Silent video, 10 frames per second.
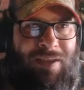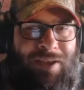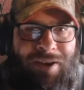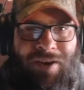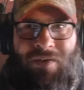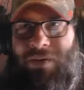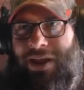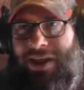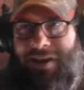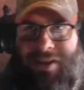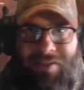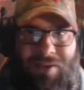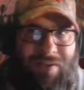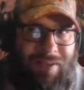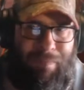you know, and
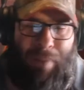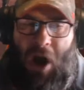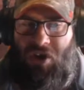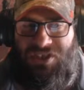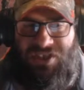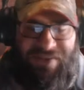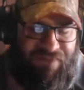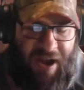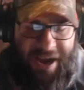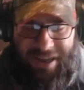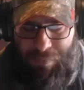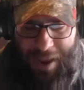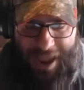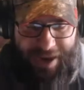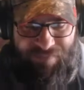the partisan fighting
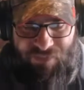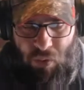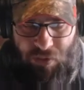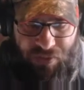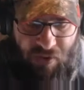back and forth.